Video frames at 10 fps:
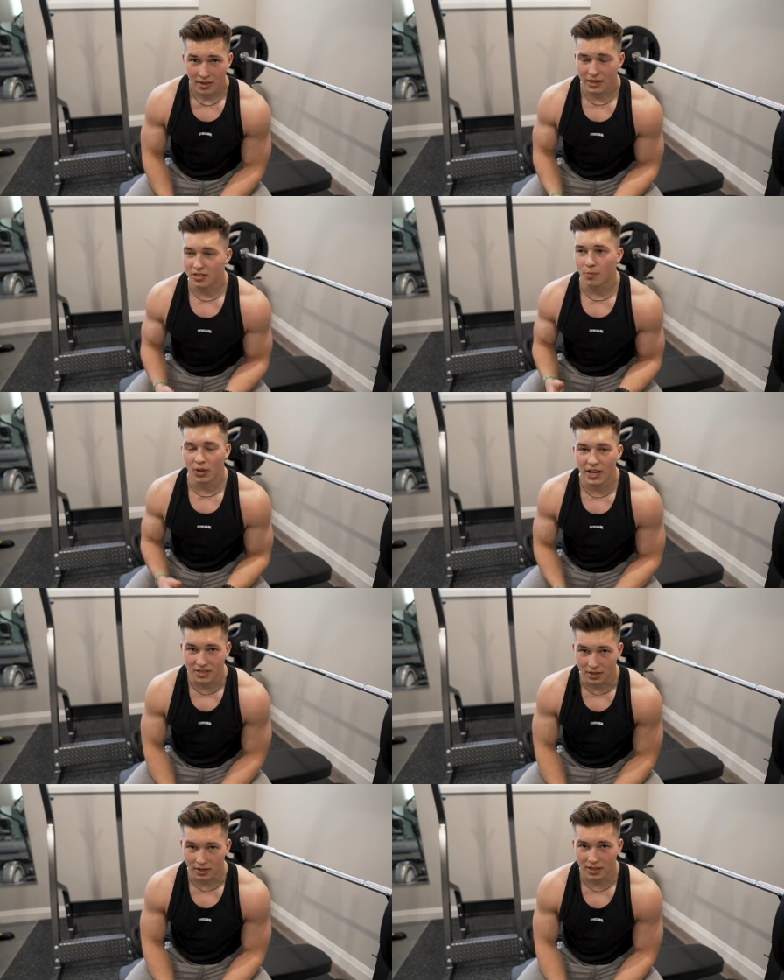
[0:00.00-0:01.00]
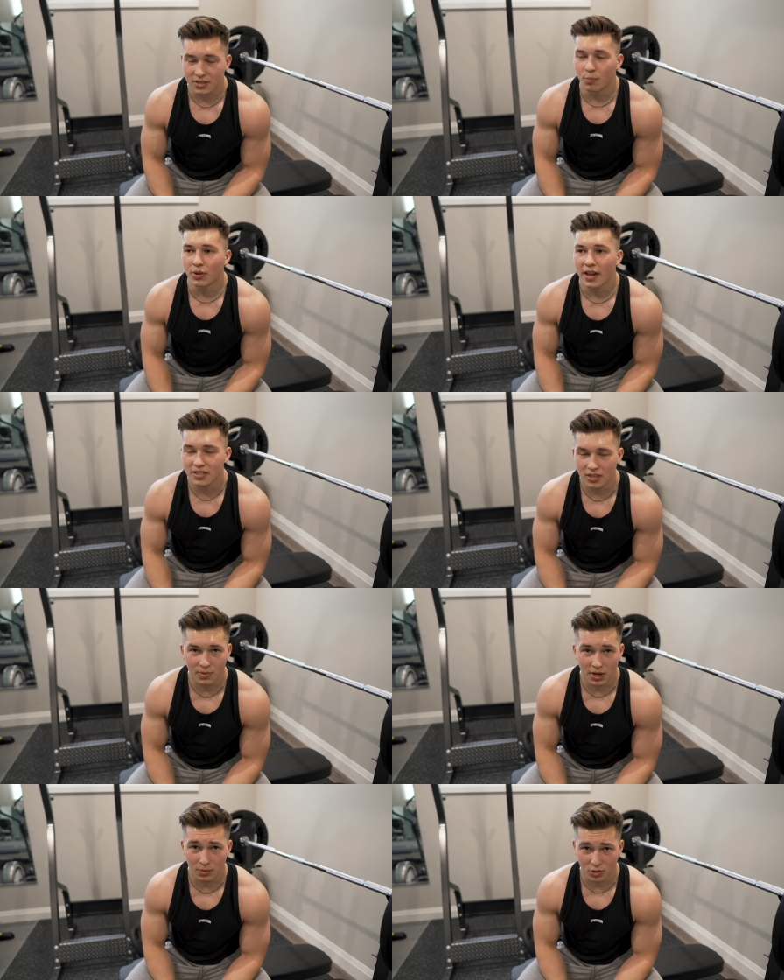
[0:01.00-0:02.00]
that's a blessing. That's a blessing to
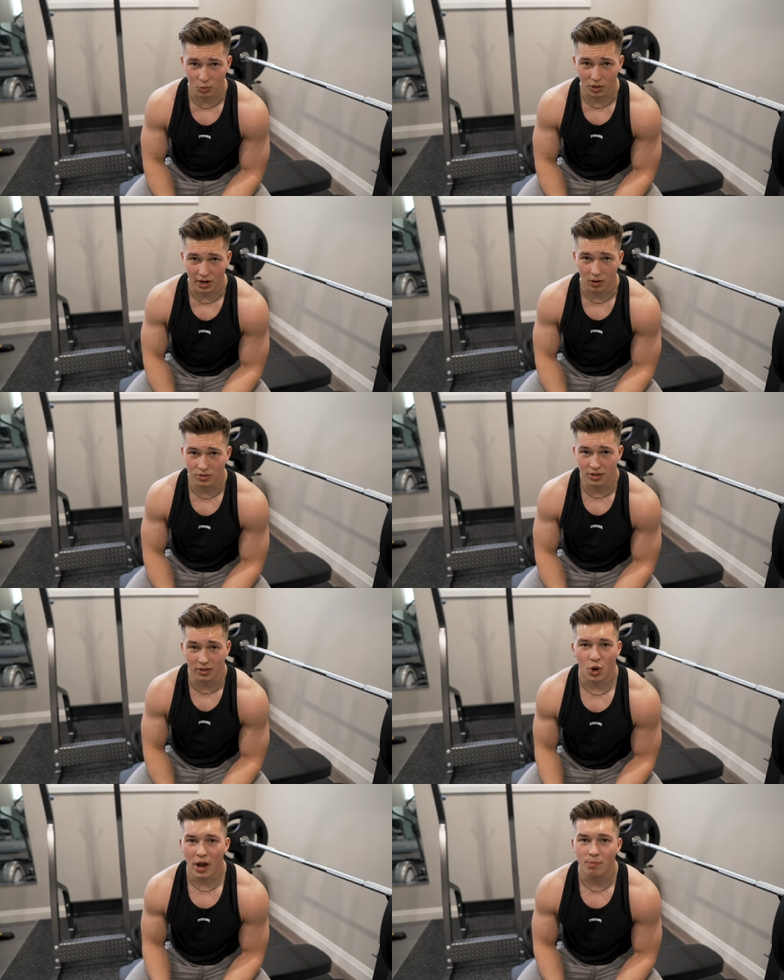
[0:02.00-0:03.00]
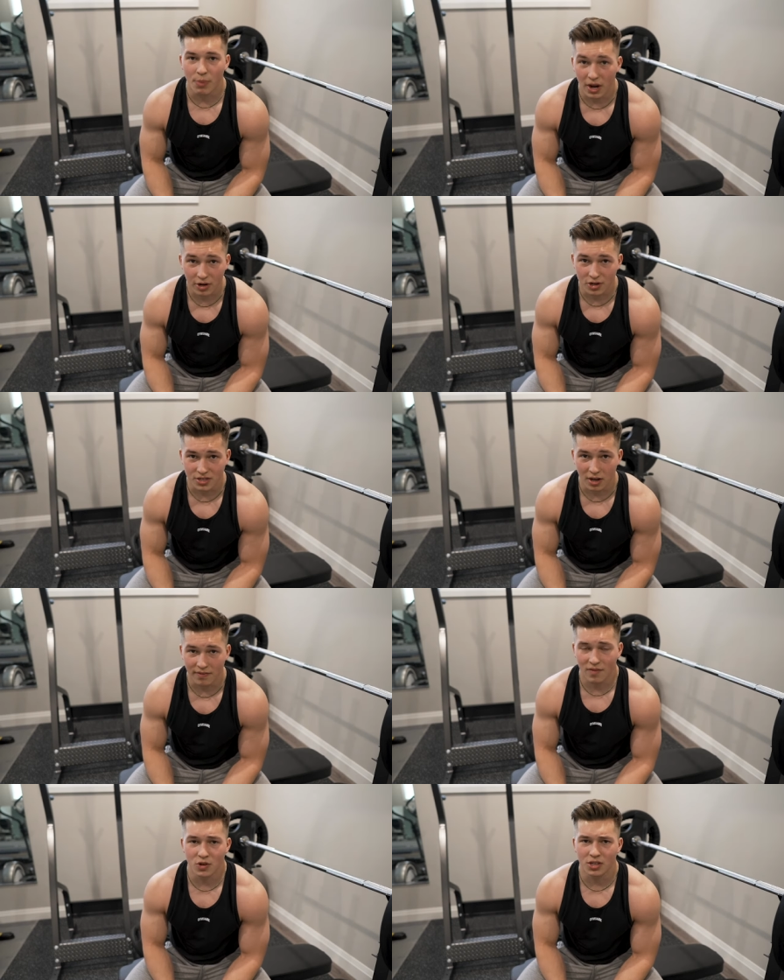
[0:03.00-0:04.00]
be able to work out, to try and better
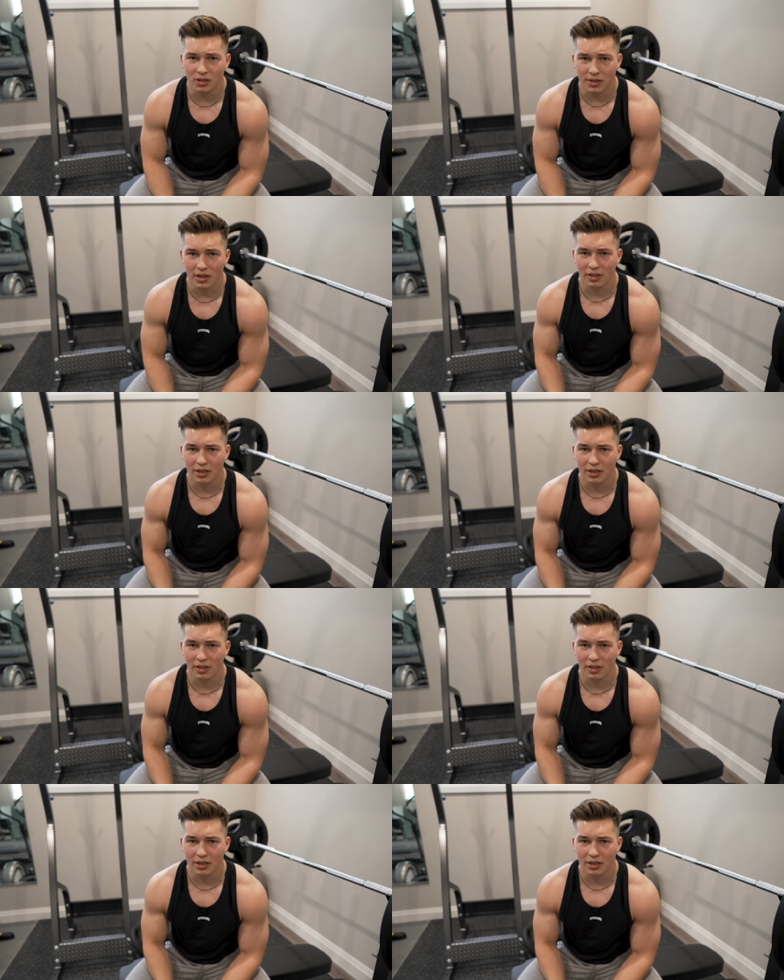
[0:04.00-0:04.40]
yourself every single day.